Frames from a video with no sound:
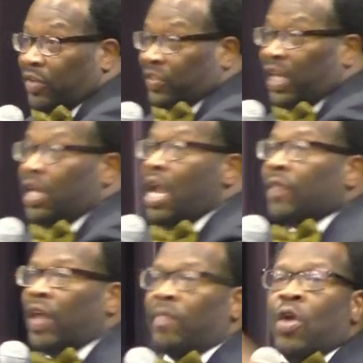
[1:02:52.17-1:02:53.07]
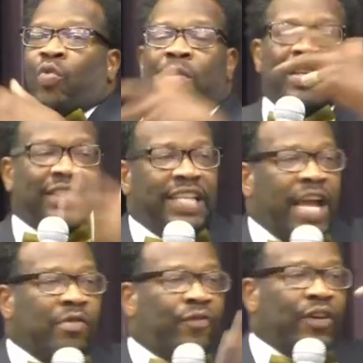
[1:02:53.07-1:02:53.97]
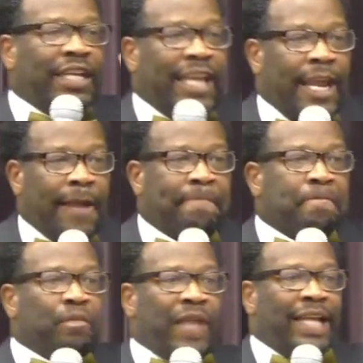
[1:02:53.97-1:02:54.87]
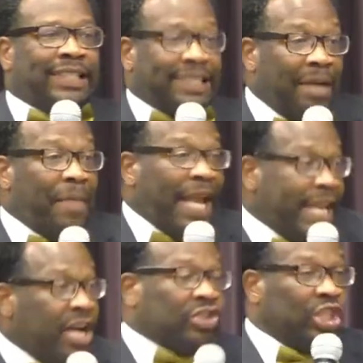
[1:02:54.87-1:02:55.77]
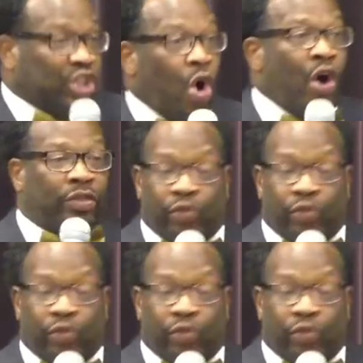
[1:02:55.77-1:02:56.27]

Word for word: else. See that we must never forget that somebody else is going